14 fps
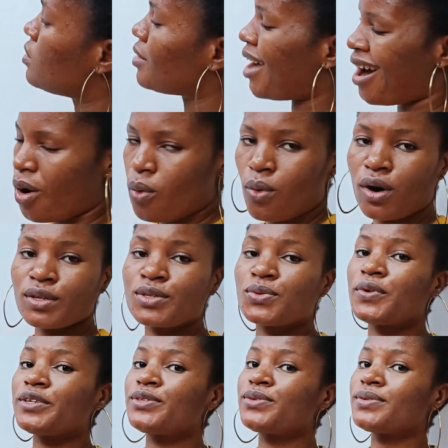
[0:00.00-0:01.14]
Now, what
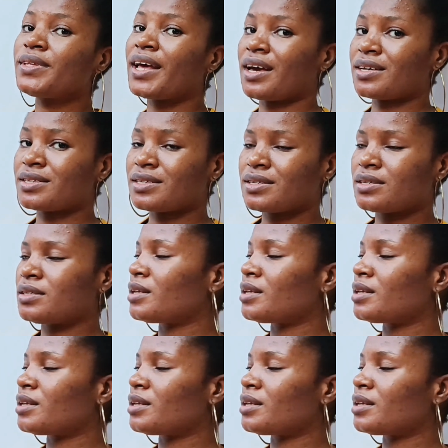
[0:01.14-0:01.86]
do we do next?